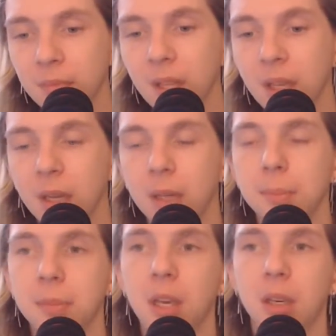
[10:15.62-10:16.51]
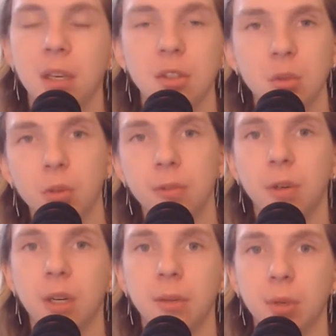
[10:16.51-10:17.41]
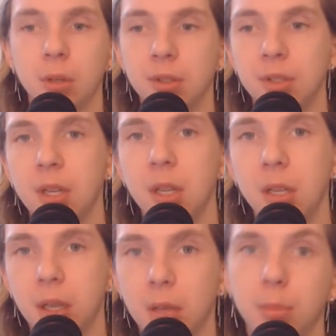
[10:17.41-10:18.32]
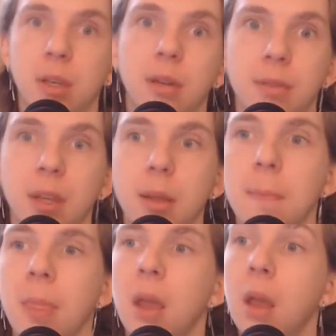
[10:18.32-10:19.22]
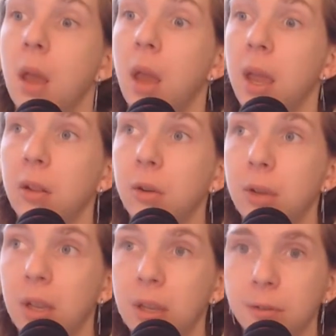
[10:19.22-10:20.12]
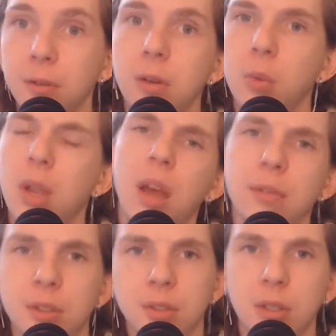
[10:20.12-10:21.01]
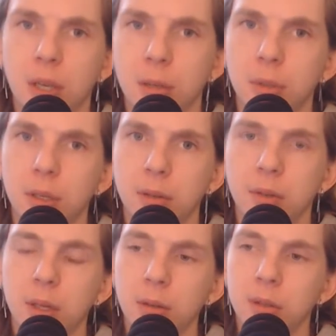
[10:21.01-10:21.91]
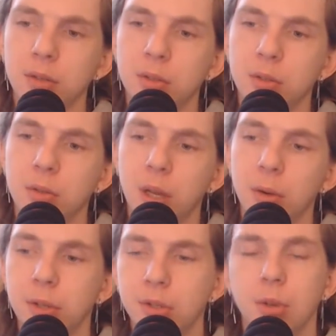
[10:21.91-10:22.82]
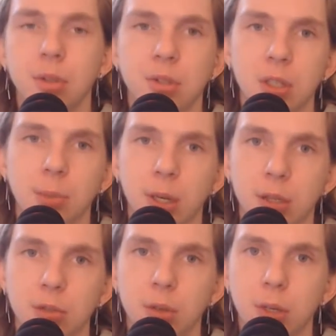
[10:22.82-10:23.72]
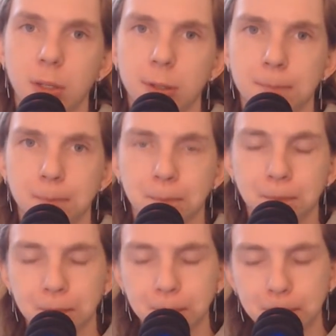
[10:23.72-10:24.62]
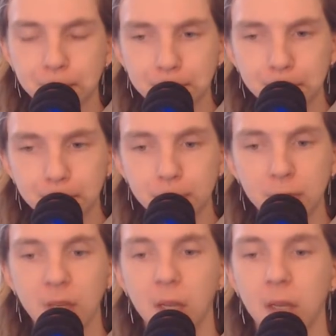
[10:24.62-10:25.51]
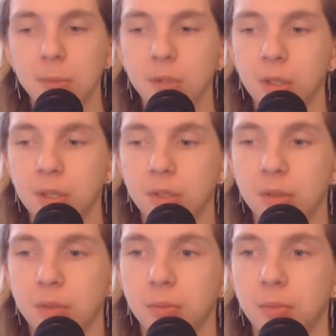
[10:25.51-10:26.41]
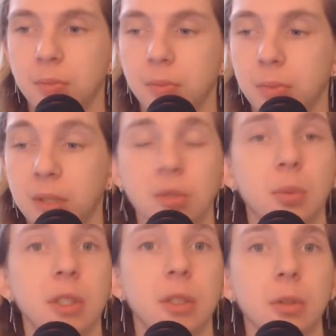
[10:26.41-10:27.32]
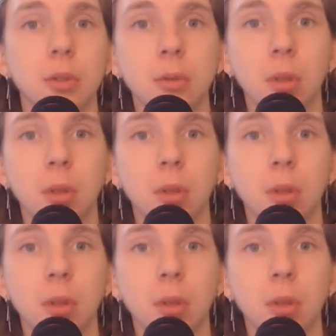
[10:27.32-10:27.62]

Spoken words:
Yeah, Gears of War 5, we're going to see gameplay of that. Halo Infinite, we have to see gameplay of that, because they already showed a cinematic trailer. So that's really cool.